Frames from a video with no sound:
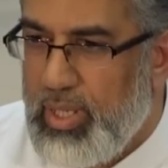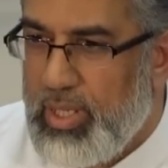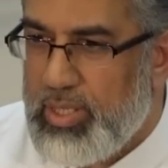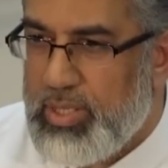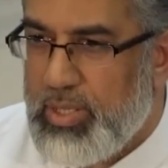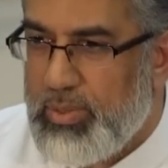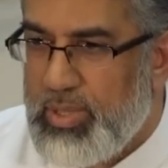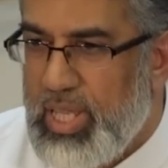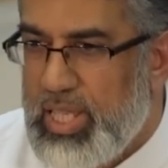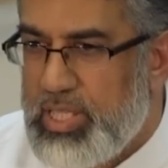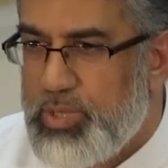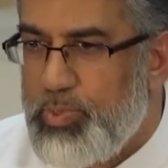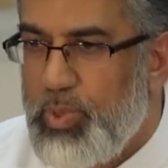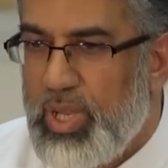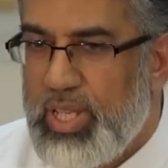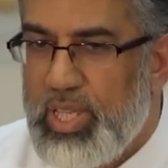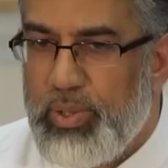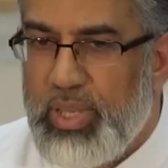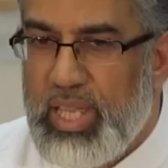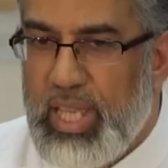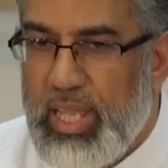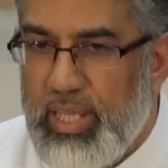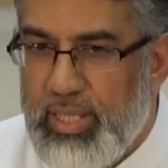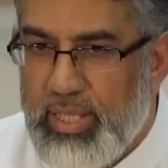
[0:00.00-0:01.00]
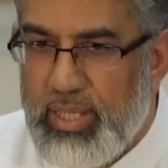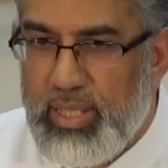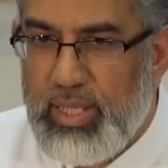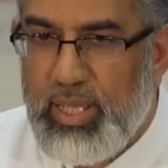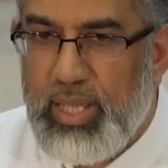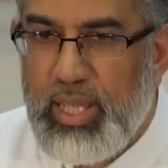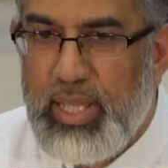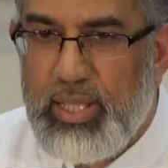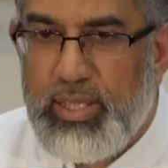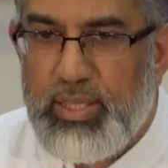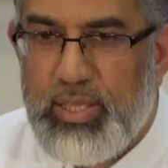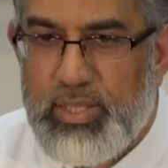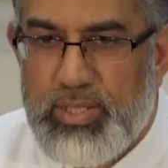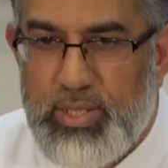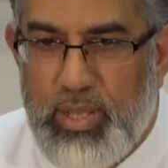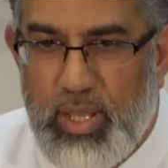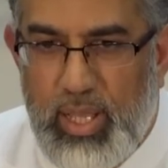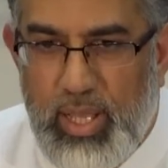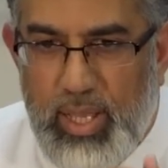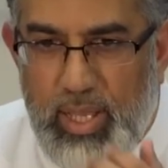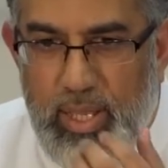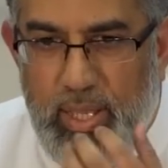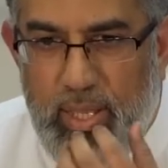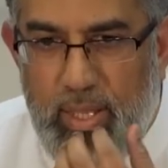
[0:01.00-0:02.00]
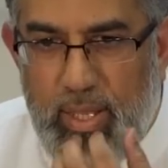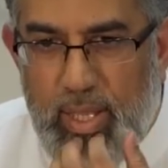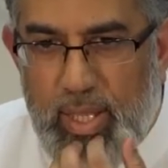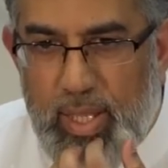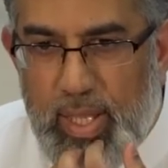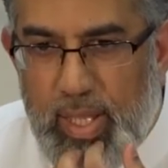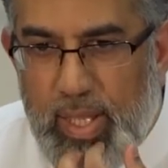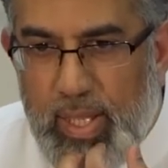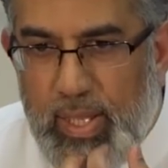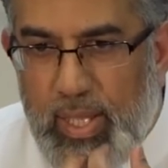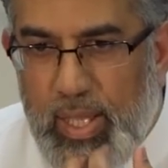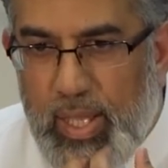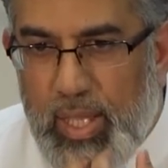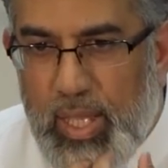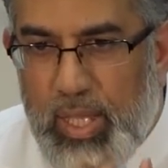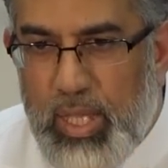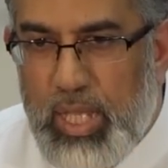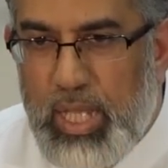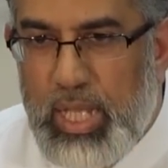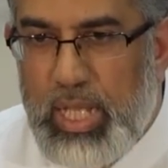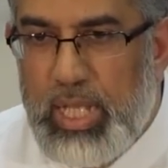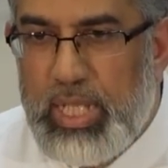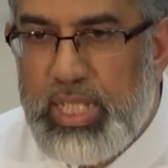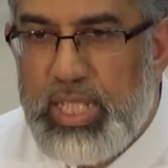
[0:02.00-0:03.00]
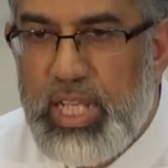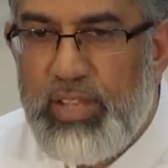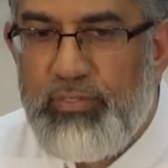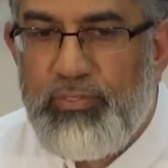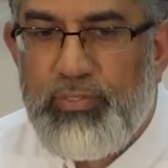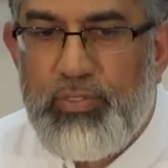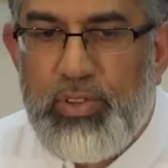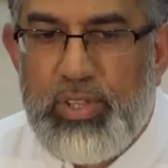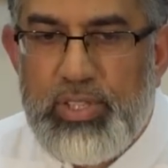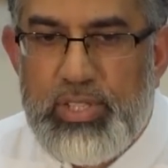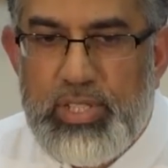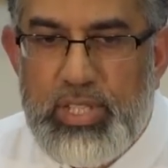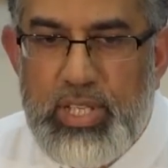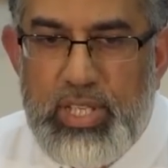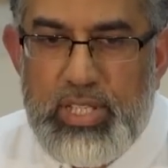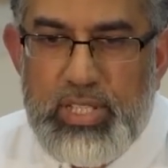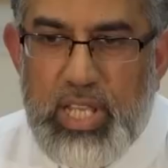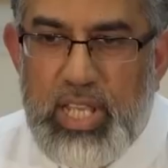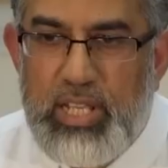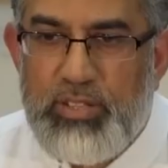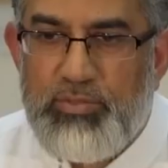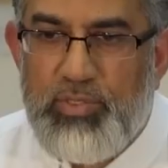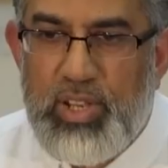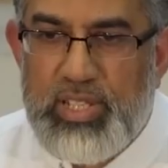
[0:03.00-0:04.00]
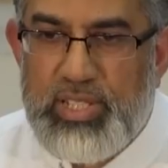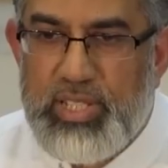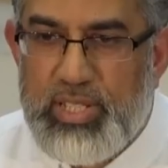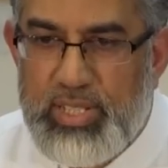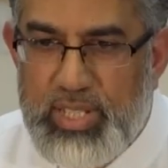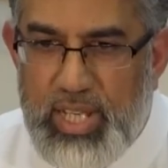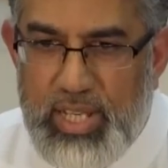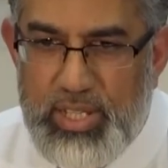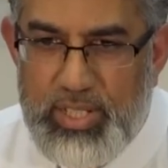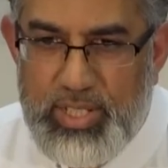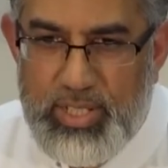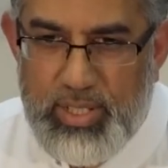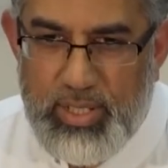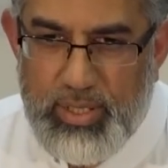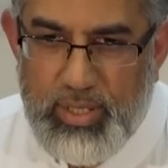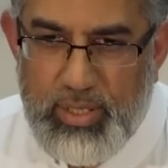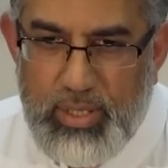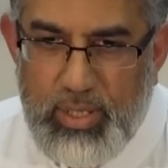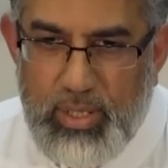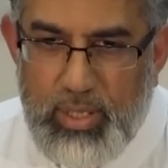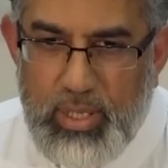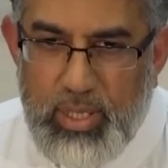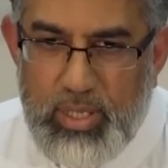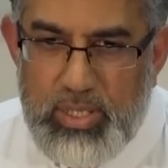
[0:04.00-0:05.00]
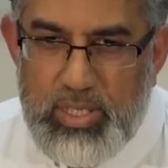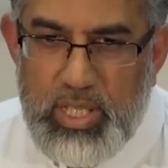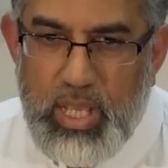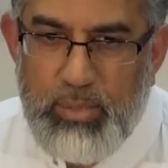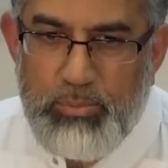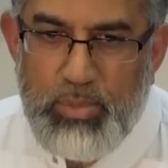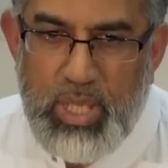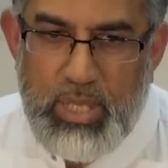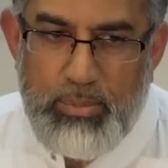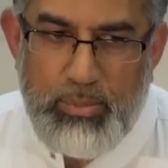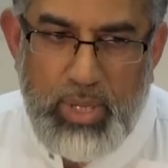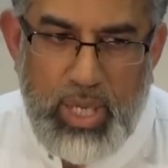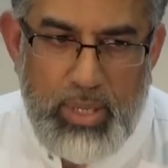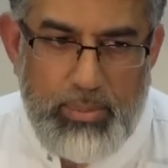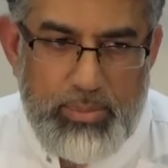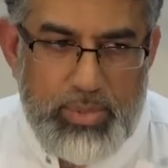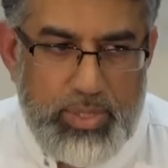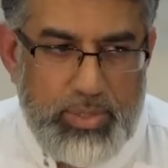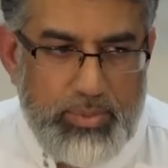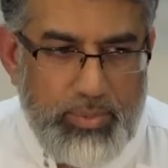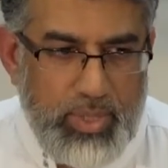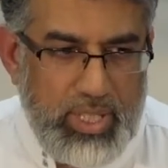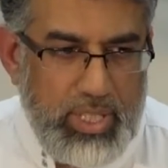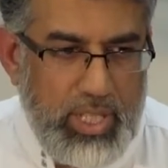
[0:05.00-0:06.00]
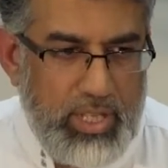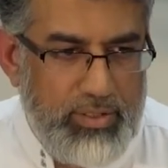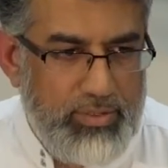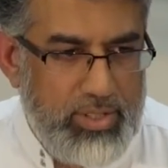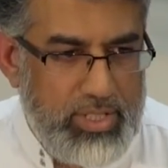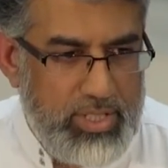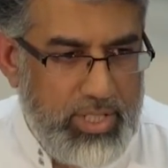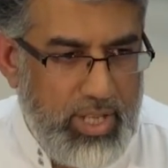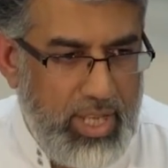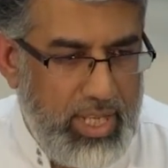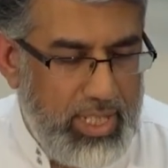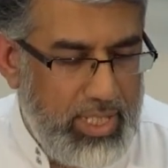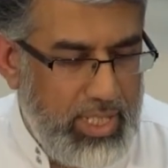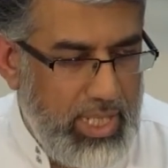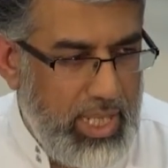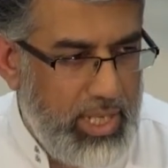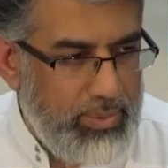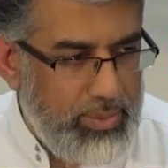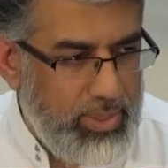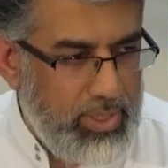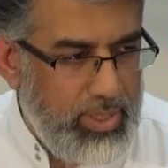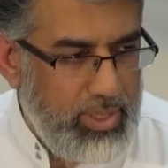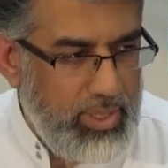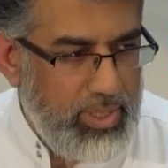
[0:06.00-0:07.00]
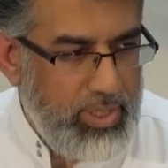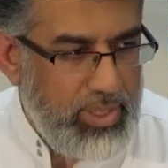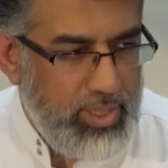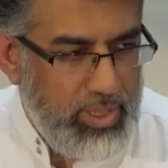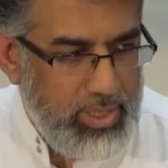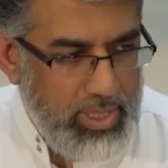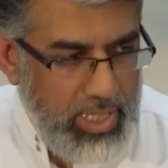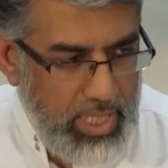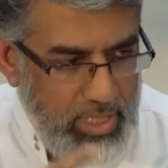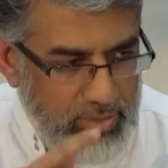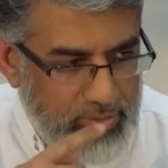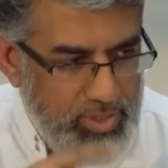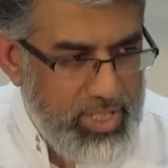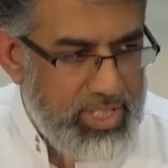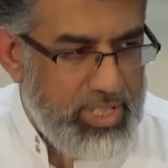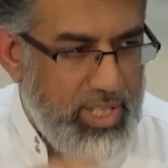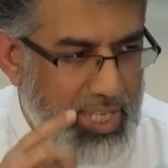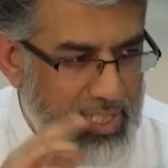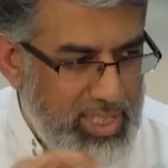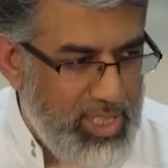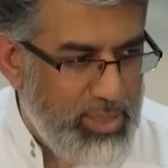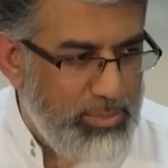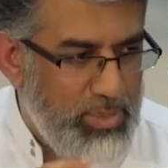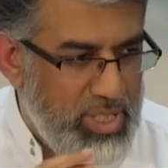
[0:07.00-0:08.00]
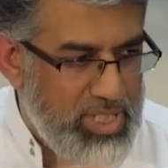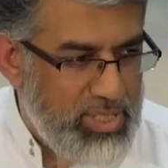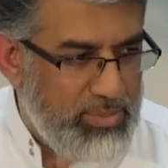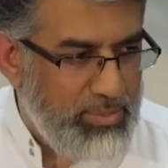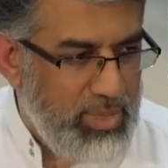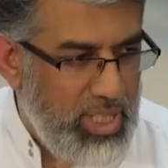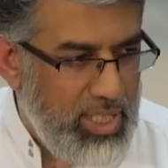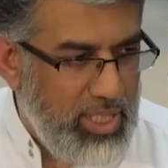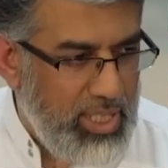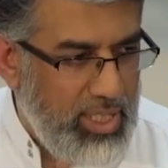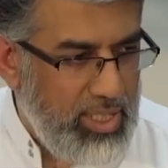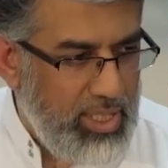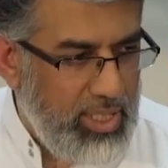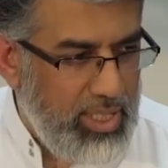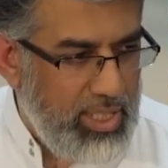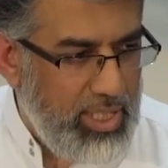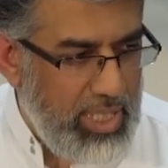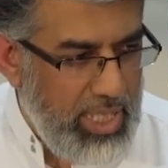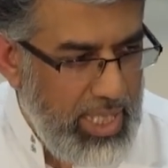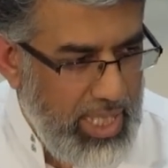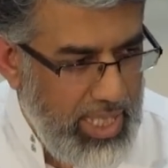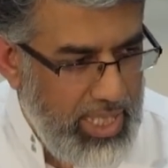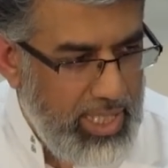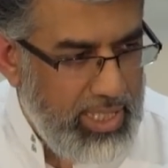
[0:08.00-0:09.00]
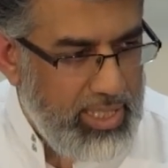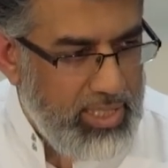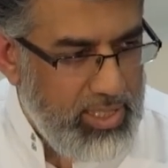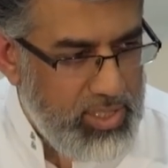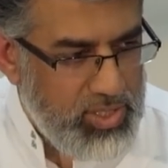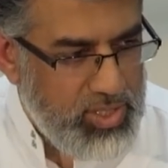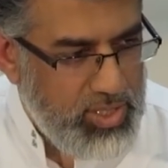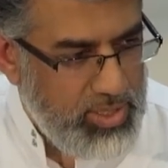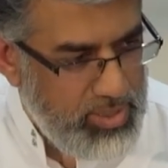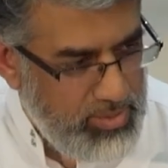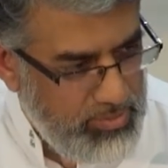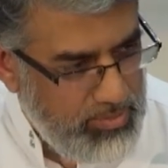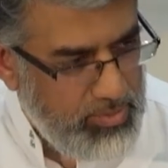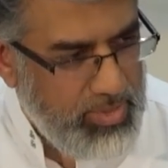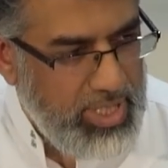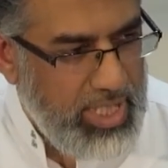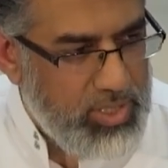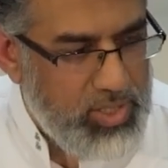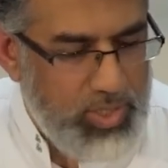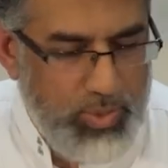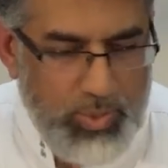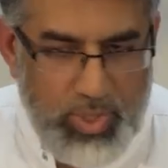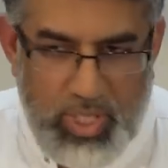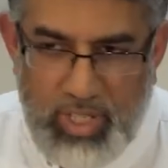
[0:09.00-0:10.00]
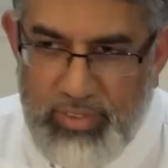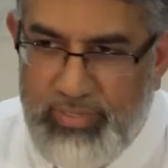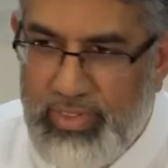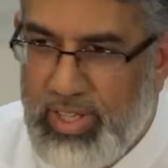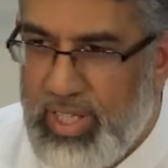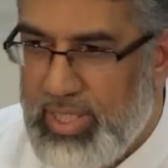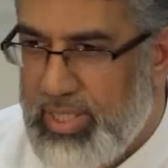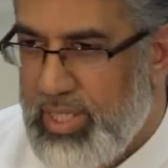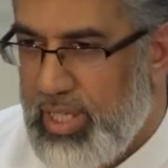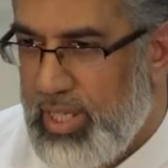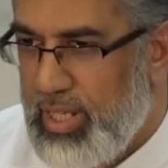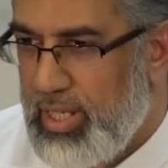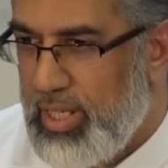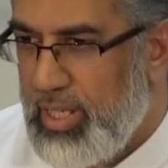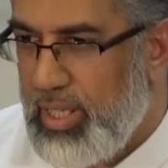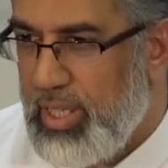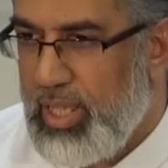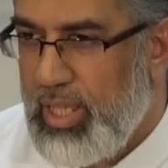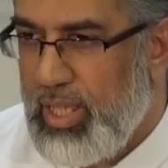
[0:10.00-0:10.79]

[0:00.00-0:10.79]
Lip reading: So that's why you get in the salah differences in recitation. Some imams, when they recite loud, they'll recite the Bismillah and then Surah Fatiha,